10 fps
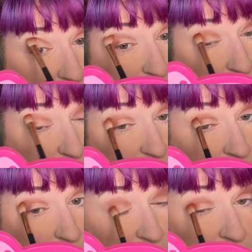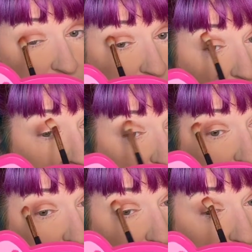of swatched them while I was in
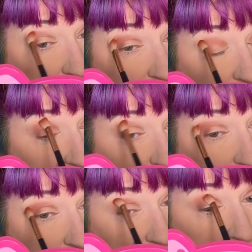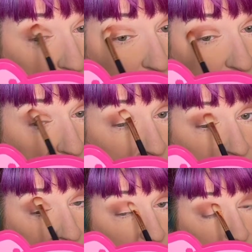Ulta, and I found that some of
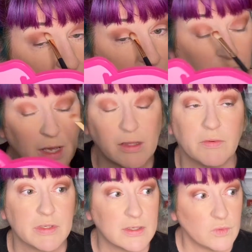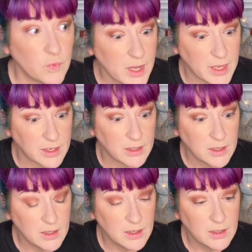them were really great. There was this one,
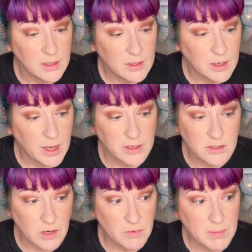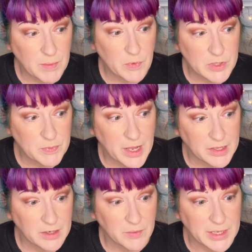I don't remember which
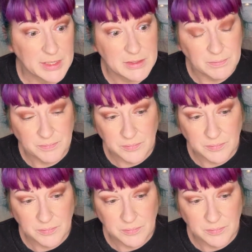palette it was,